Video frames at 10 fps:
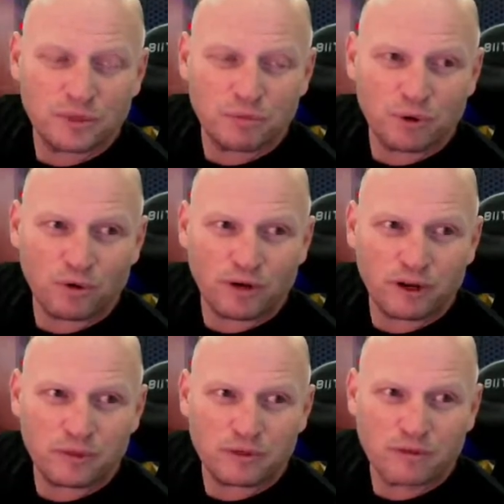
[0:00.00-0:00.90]
with the
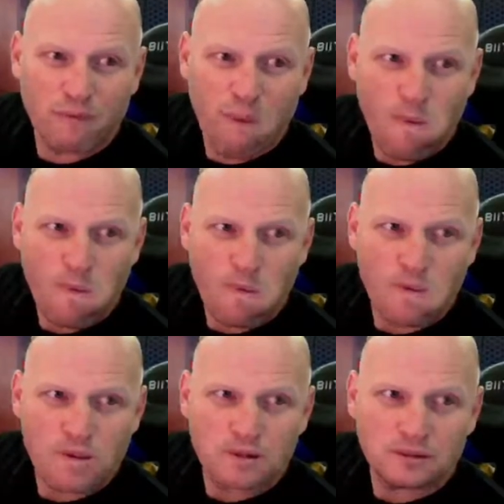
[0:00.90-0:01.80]
programmer.
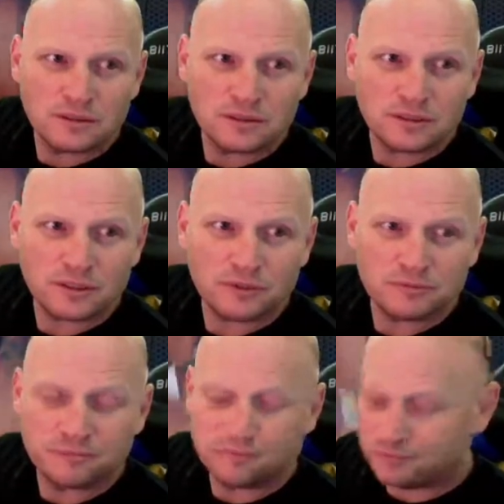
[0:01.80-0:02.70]
So
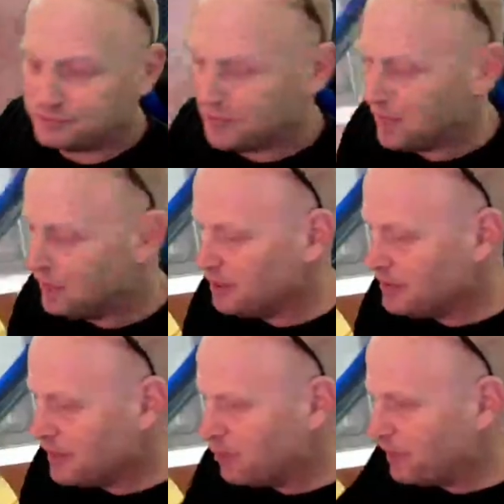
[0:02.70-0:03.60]

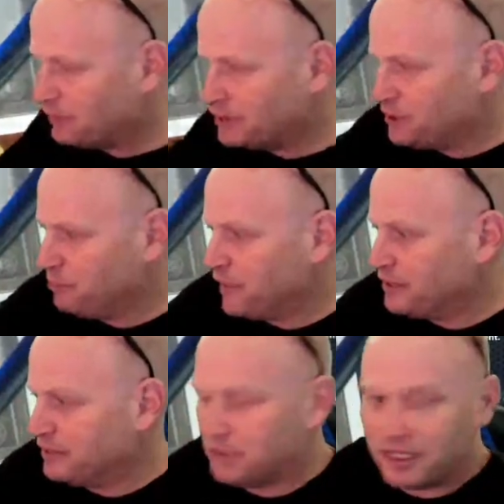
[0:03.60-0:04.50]
not what I was
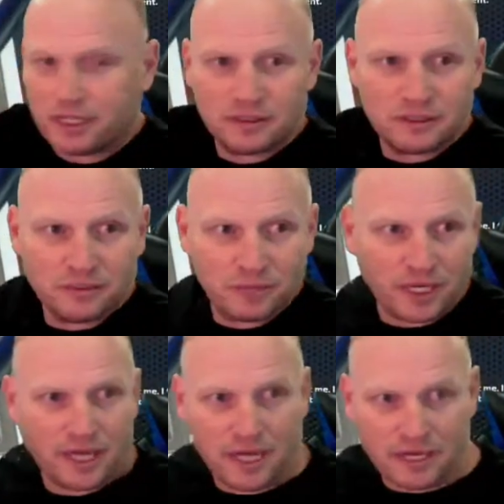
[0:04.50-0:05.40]
expecting when I
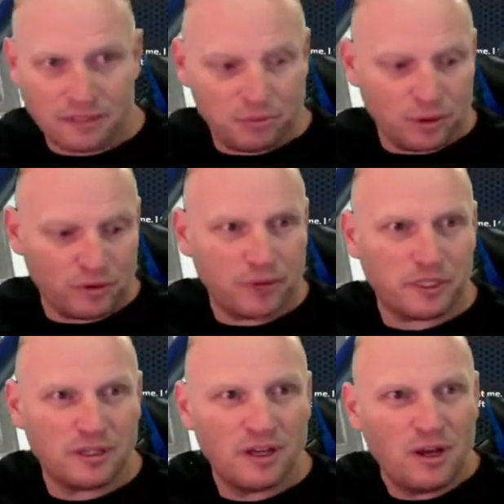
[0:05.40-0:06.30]
when I got it to
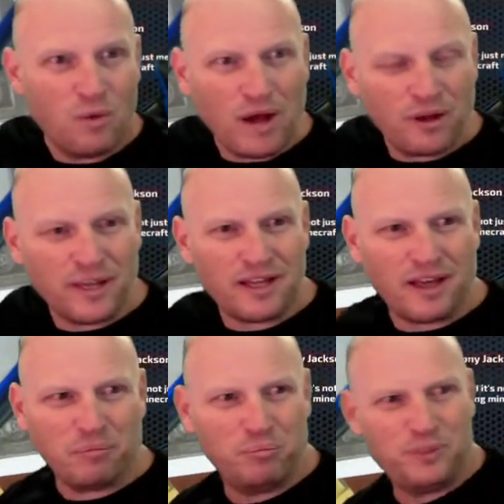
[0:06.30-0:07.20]
program. Wow, that
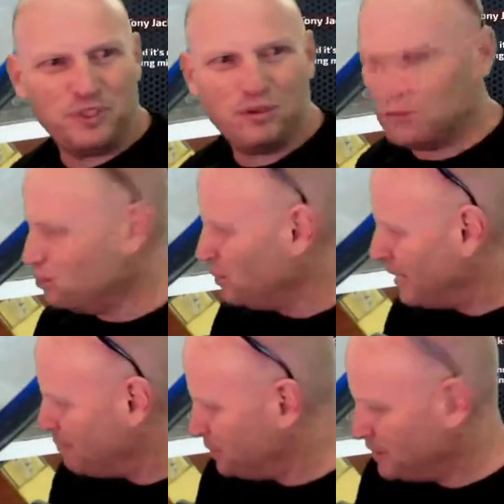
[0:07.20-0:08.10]
got huge.
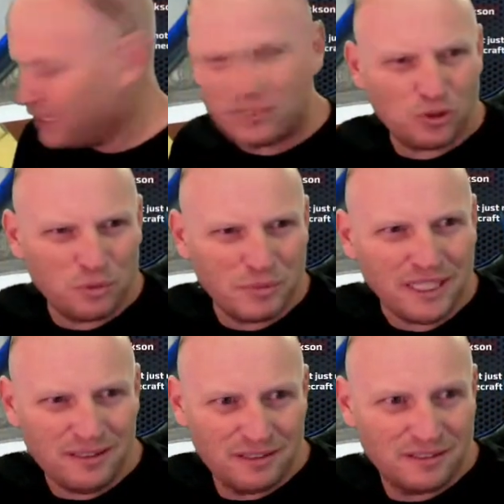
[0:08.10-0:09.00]
What happened? Did I zoom
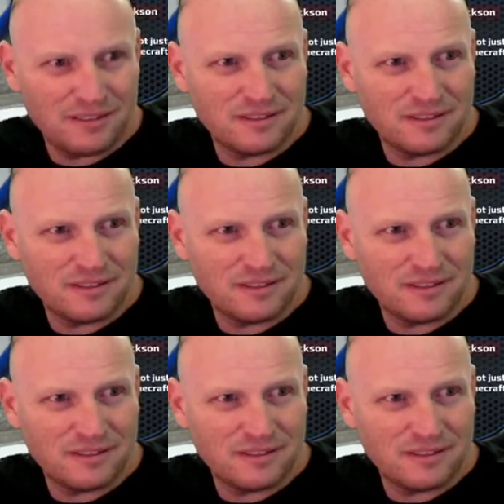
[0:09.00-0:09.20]
in?